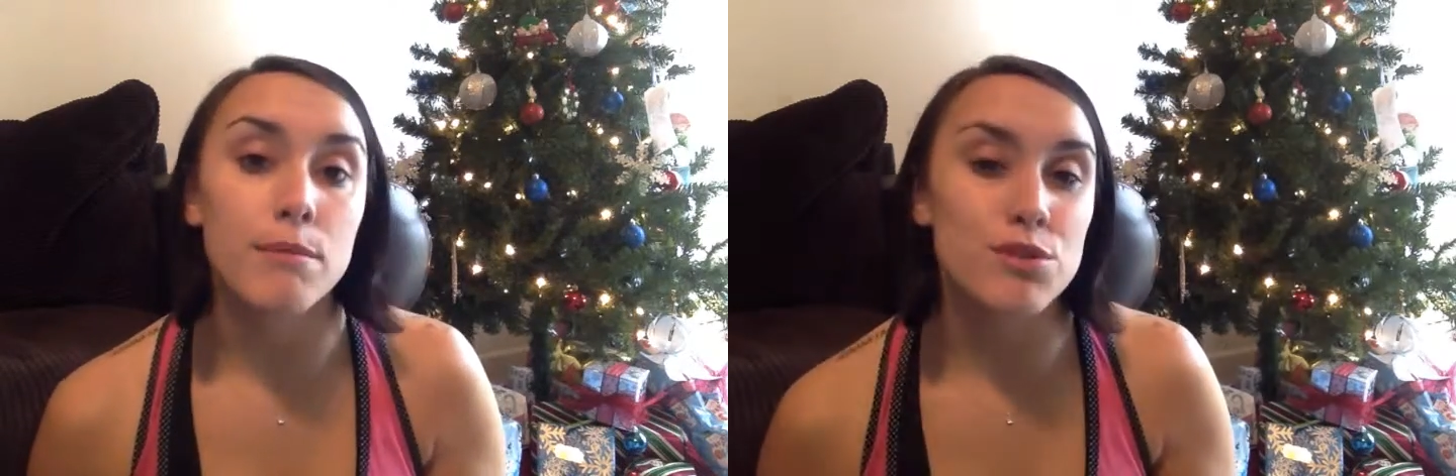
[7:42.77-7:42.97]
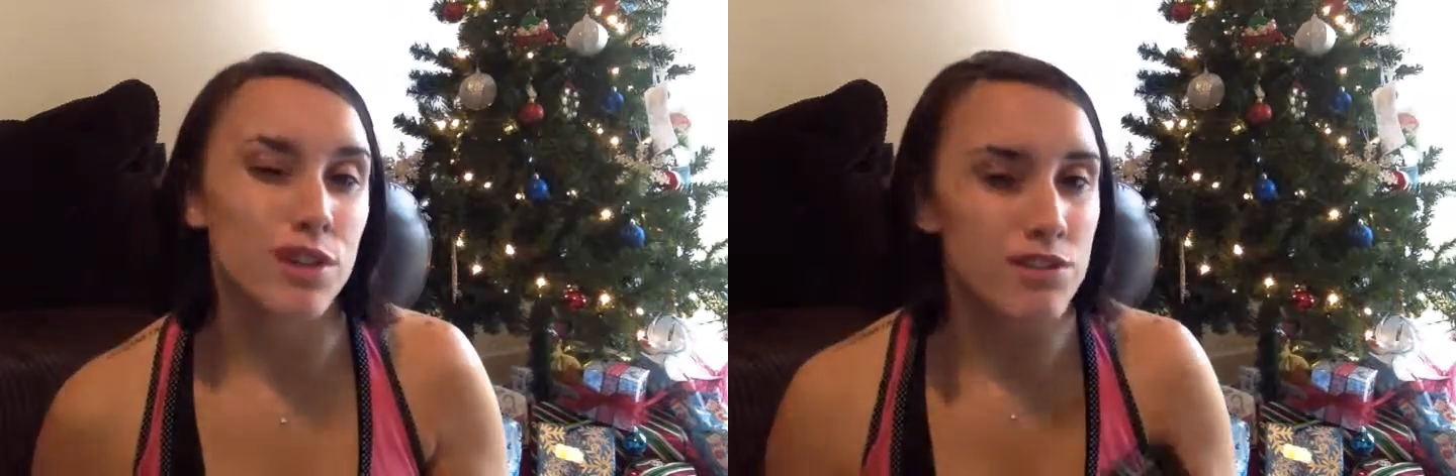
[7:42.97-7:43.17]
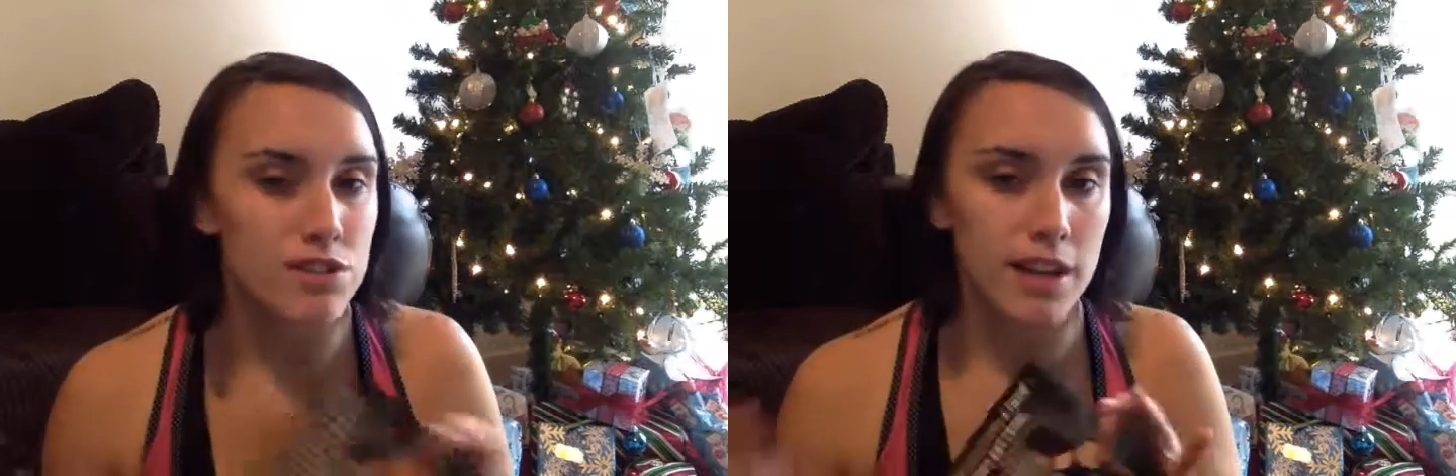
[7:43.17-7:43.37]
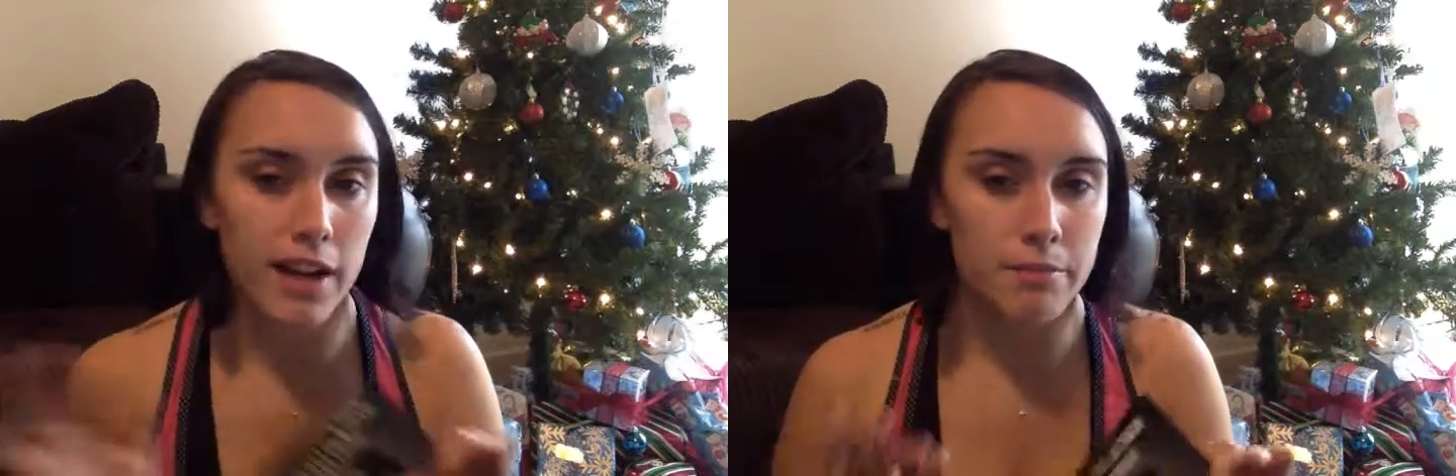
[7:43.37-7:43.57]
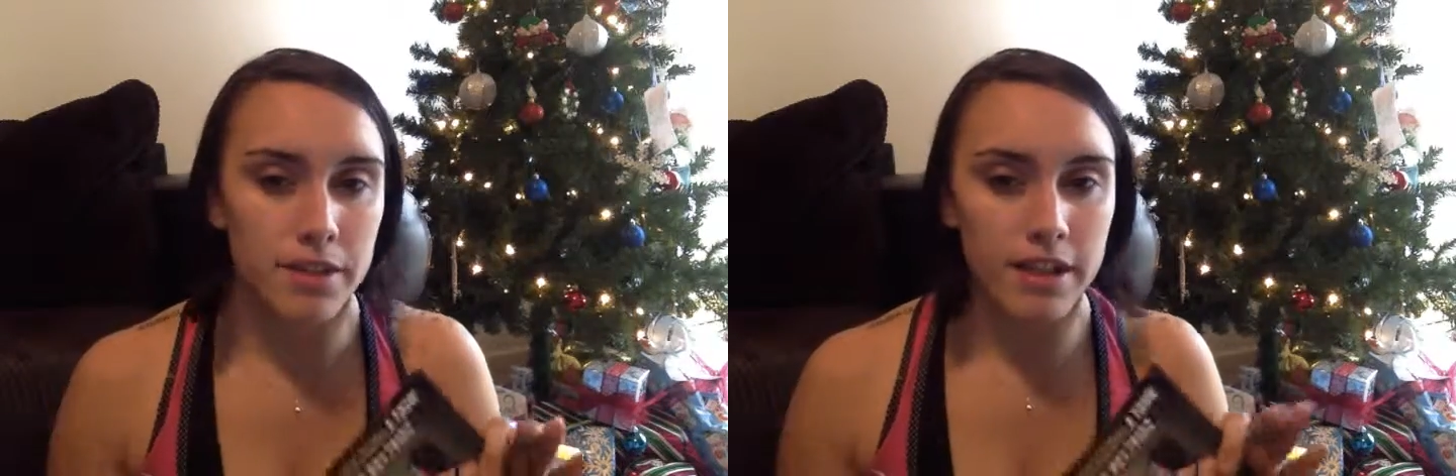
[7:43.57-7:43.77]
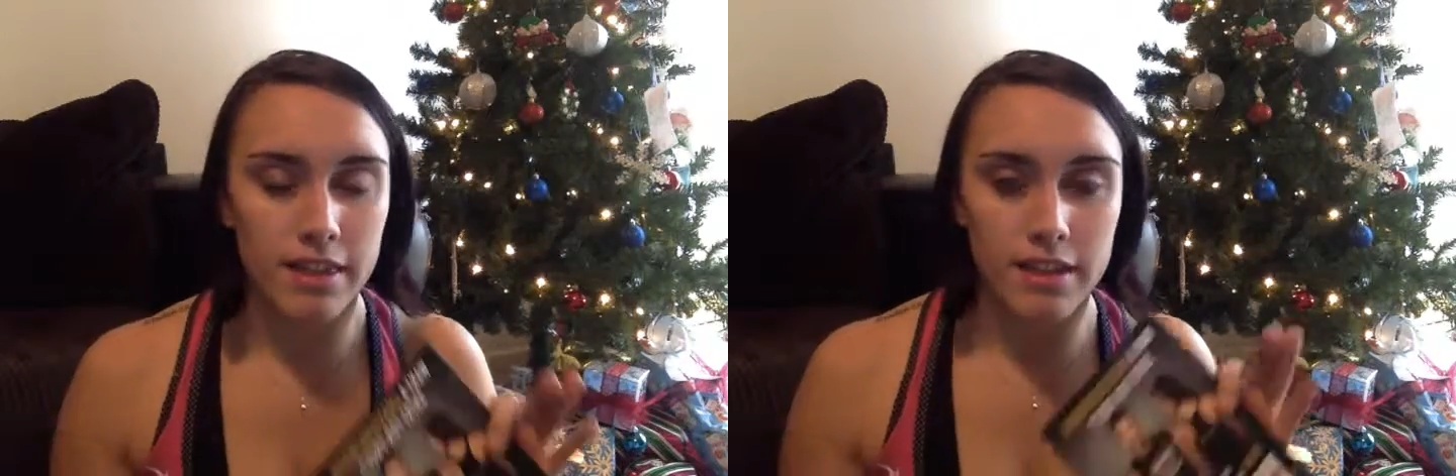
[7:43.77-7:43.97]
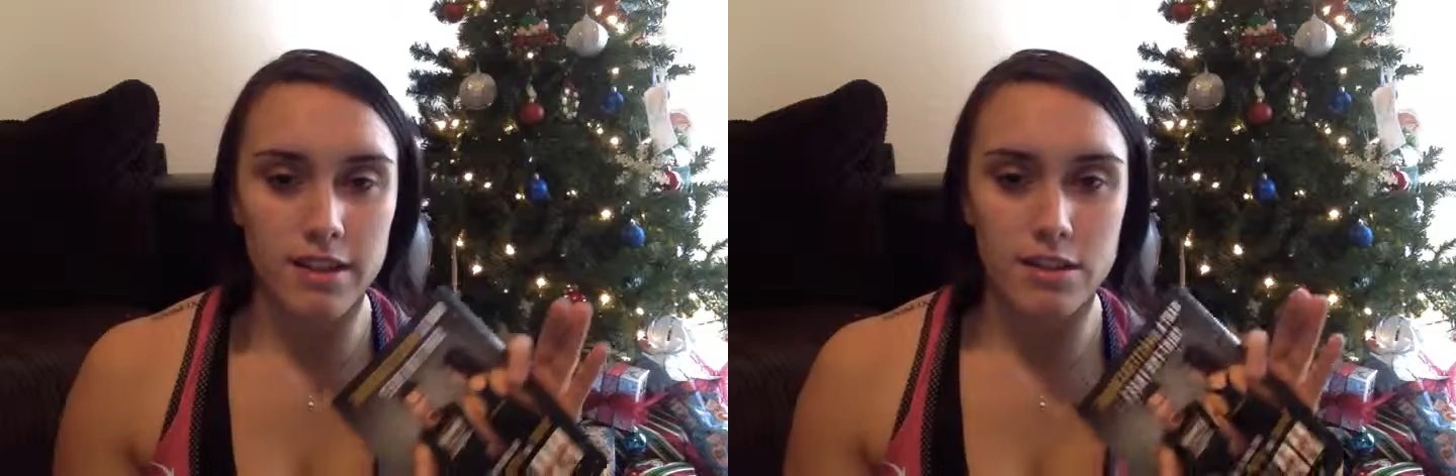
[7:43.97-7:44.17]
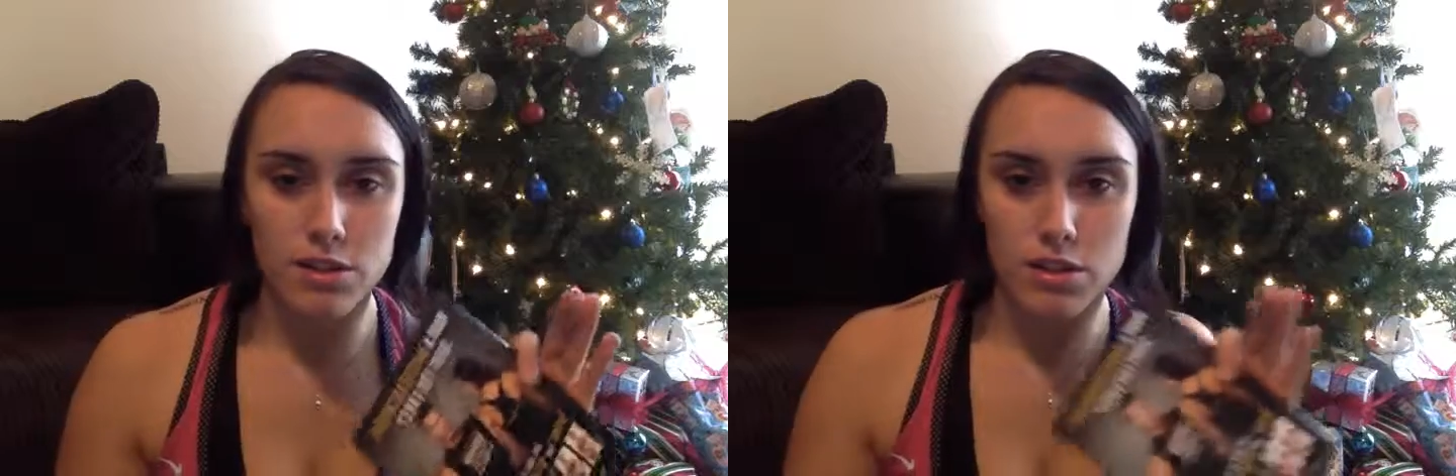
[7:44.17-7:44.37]
So it gives you time to get
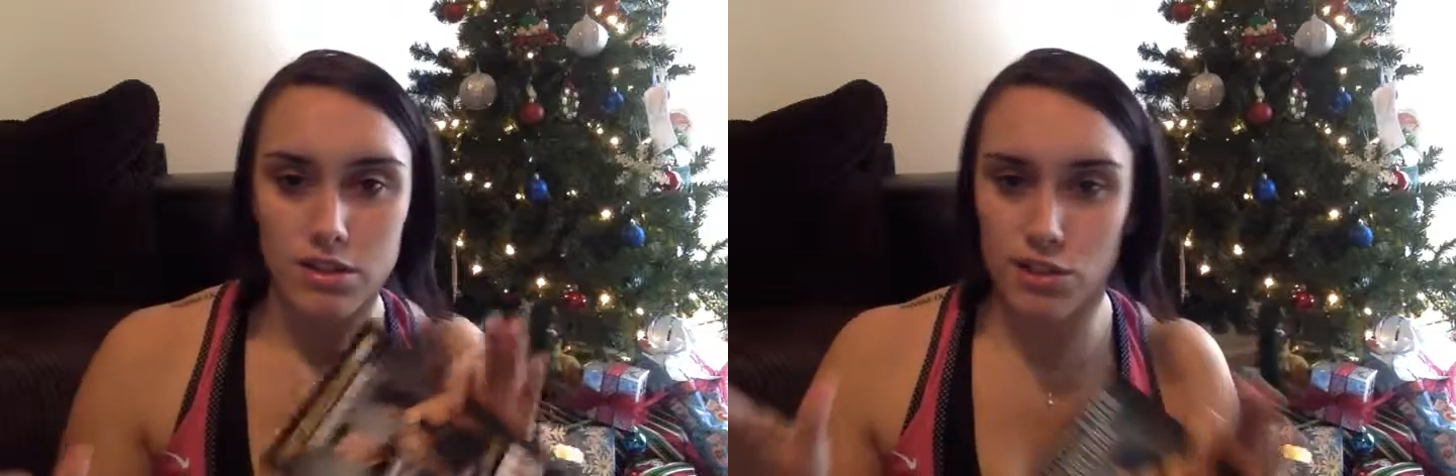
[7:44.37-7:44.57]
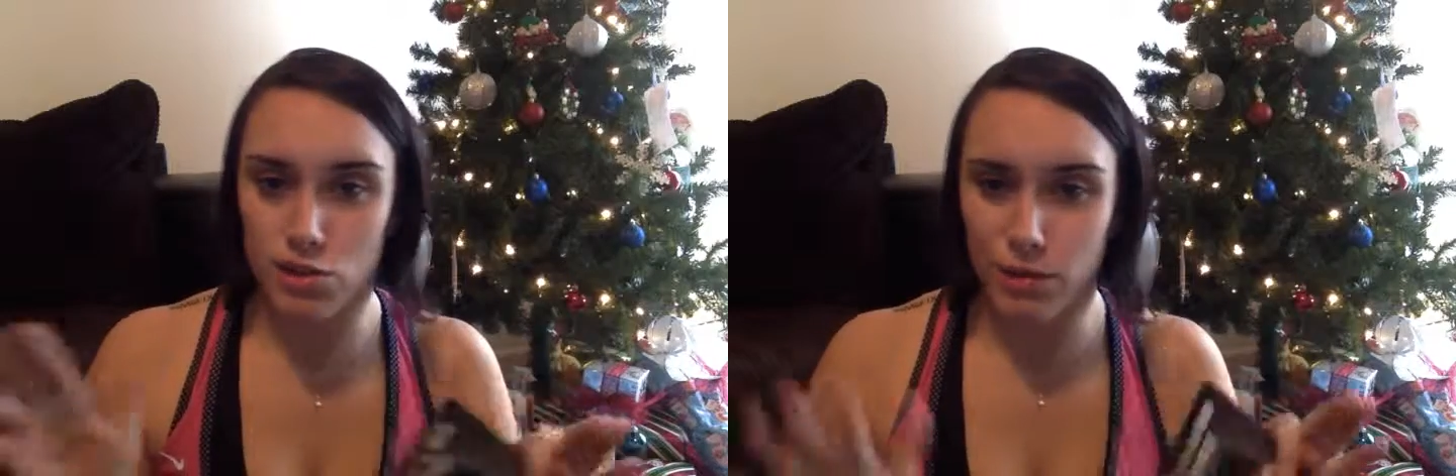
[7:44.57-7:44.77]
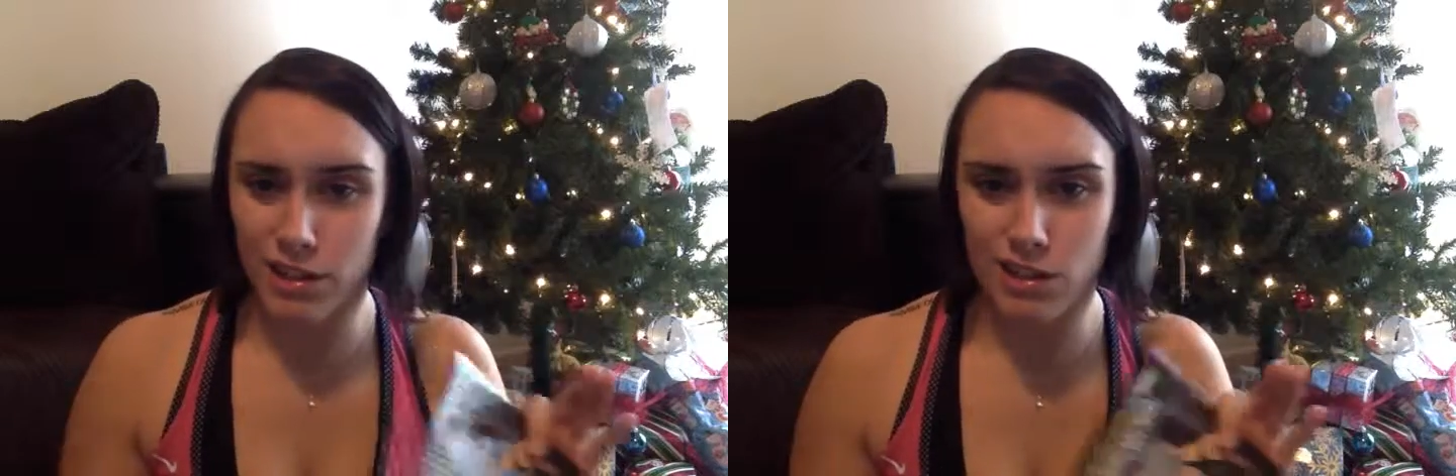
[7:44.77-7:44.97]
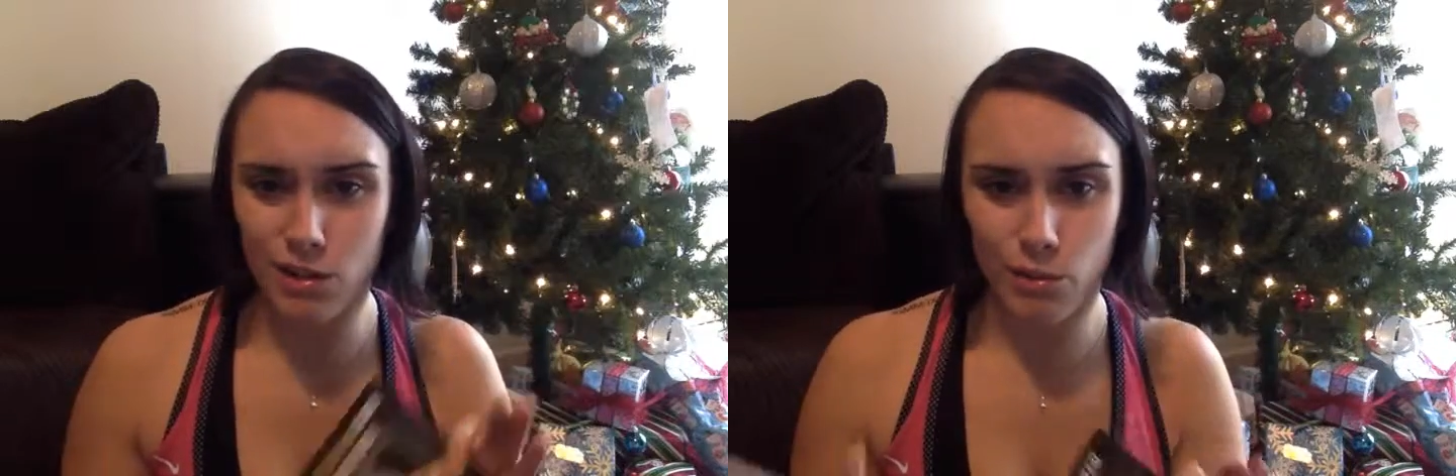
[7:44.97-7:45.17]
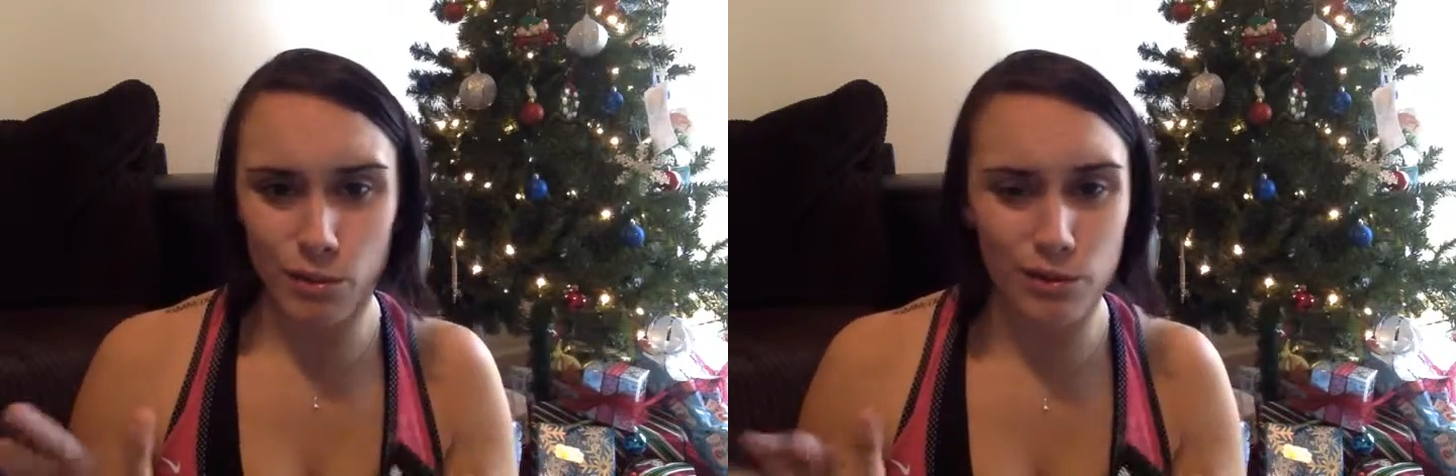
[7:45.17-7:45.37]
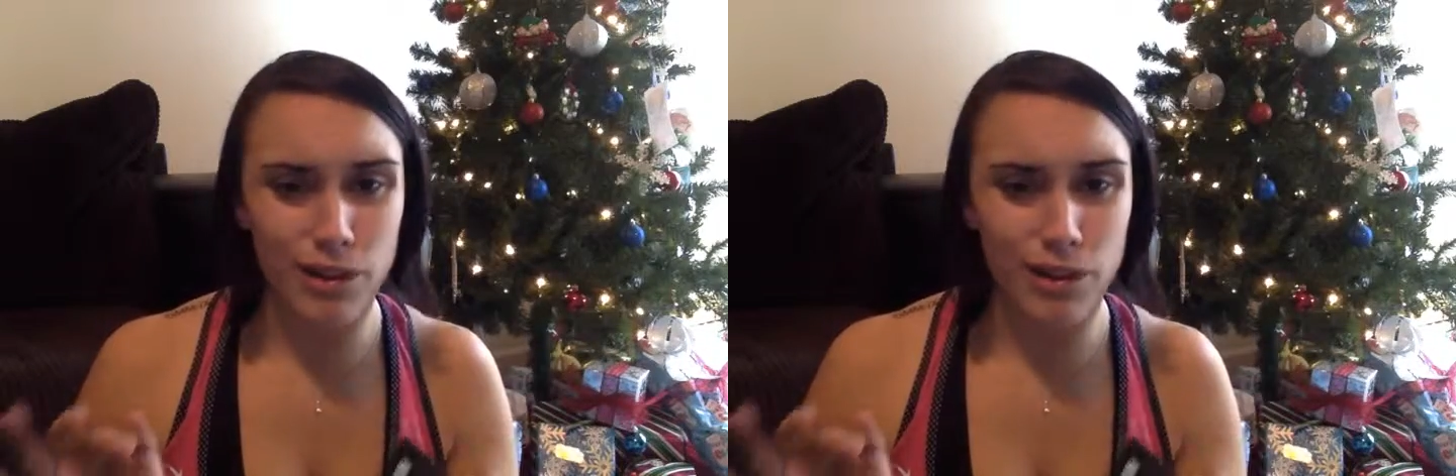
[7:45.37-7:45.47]
things situated and ordered.